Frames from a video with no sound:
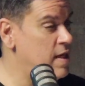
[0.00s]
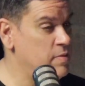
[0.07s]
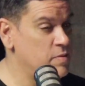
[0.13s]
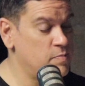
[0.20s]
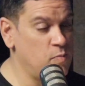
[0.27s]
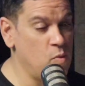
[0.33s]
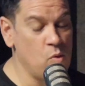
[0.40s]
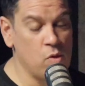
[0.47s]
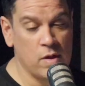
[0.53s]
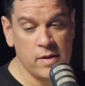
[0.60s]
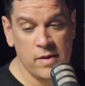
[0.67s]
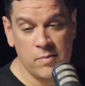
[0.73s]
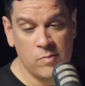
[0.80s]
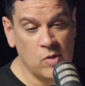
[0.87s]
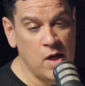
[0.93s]
I was
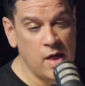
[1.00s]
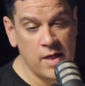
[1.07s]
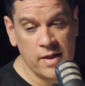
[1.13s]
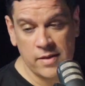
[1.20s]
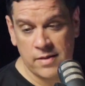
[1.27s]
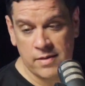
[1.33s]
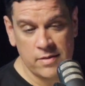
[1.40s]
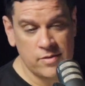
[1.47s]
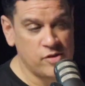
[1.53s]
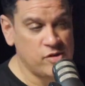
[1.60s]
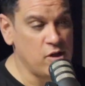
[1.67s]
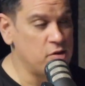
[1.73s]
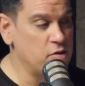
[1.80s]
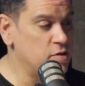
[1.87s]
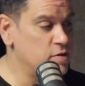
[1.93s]
born in the Bronx,
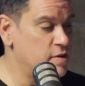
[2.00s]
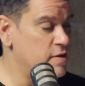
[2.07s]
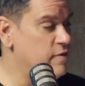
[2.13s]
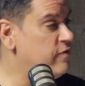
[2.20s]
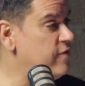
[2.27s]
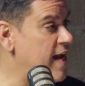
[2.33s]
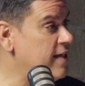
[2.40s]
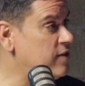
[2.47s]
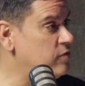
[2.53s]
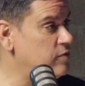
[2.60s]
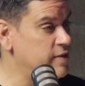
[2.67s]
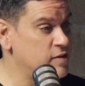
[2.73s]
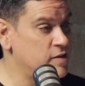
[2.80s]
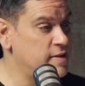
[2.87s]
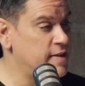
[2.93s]
shuttled to the
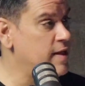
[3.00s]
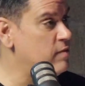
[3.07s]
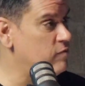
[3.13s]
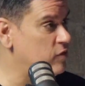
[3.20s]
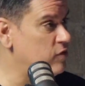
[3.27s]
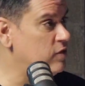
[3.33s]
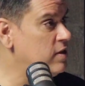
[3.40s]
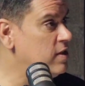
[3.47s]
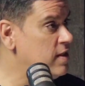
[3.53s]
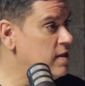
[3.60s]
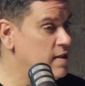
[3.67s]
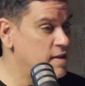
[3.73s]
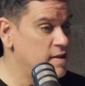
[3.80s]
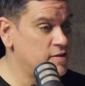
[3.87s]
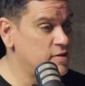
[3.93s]
factory in Stanford
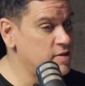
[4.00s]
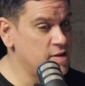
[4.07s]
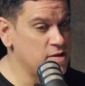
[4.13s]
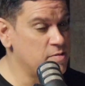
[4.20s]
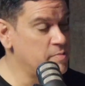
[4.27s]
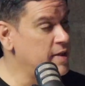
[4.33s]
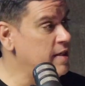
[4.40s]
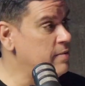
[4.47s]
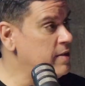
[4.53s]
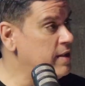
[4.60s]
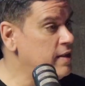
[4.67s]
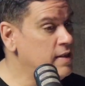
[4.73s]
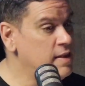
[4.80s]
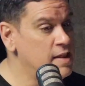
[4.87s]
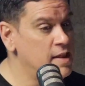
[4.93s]
just as a
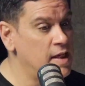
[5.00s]
baby,